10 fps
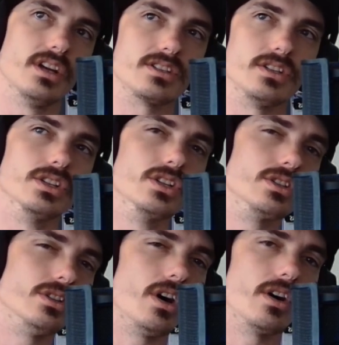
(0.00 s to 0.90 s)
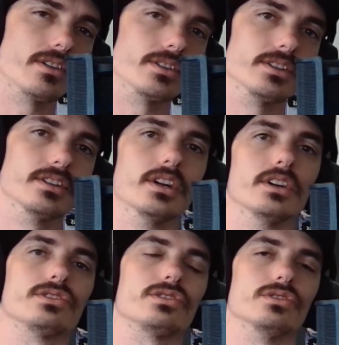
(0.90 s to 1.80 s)
a little harder
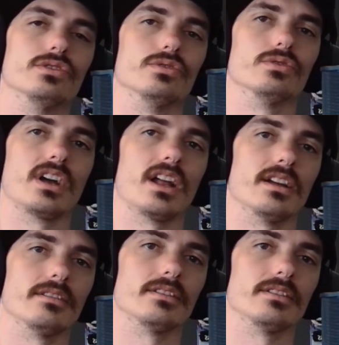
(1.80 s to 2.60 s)
to kind of